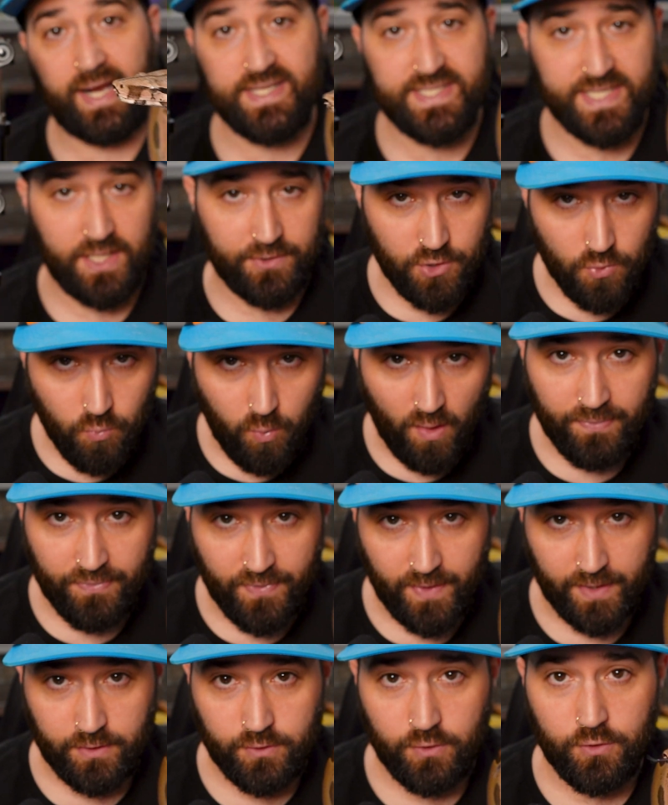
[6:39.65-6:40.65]
can tell you one
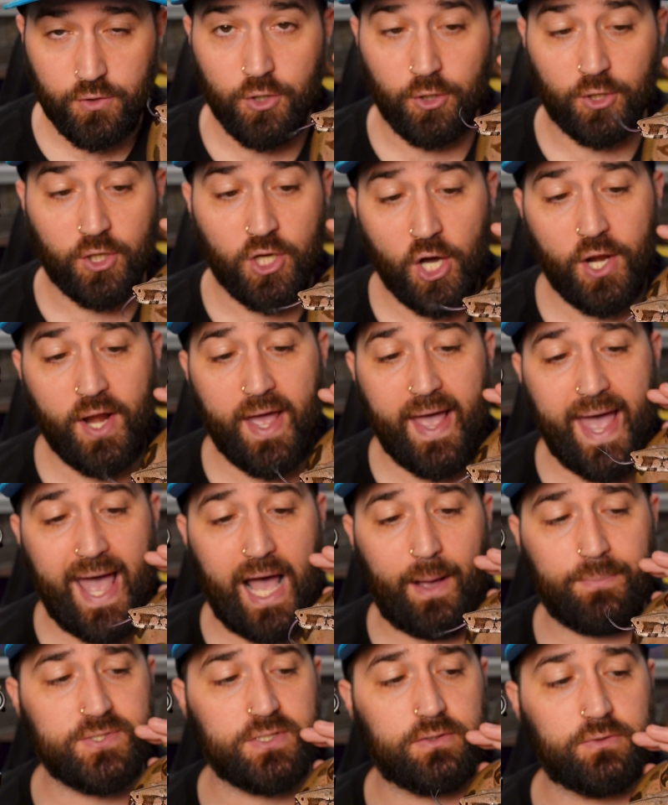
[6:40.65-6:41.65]
thing, you're gonna
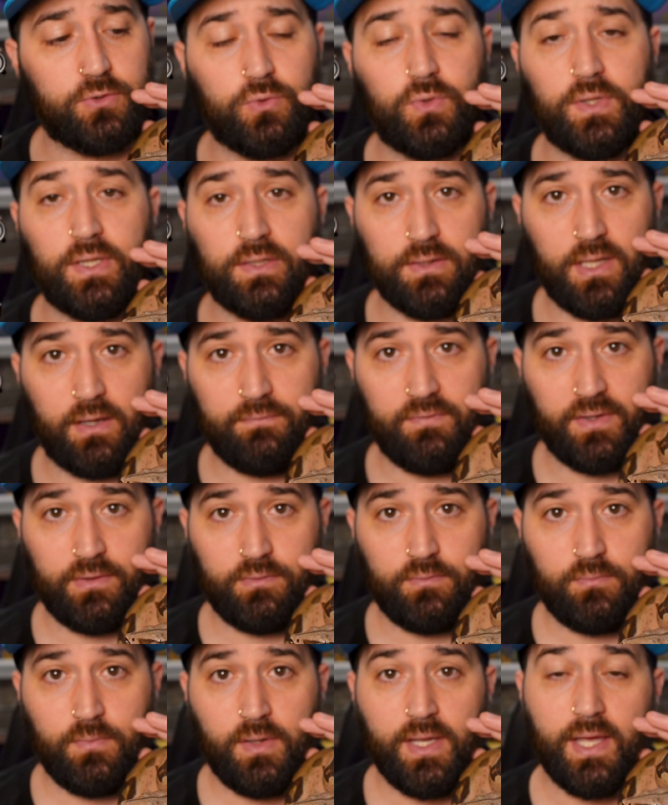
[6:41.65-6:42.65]
absolutely love it.
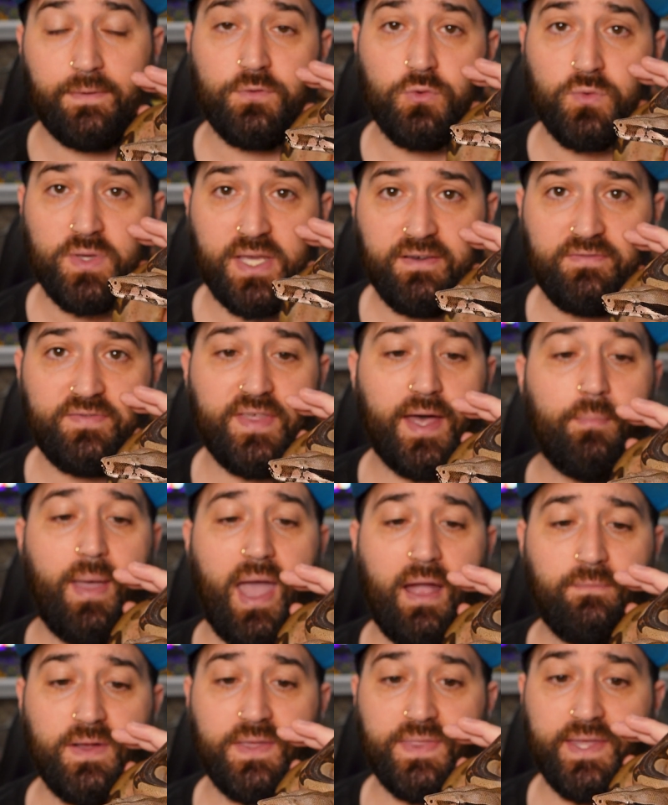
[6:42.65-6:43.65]
If you give them
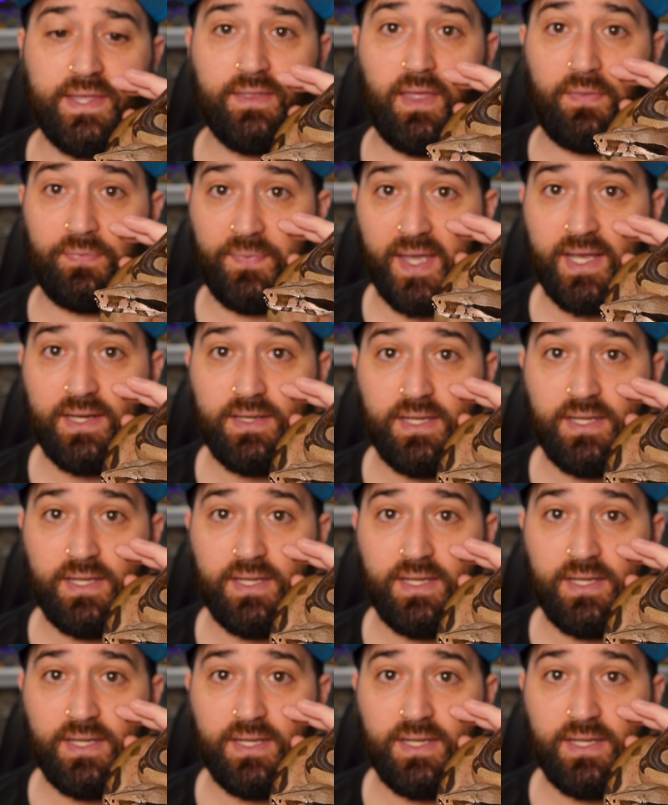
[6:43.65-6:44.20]
everything that they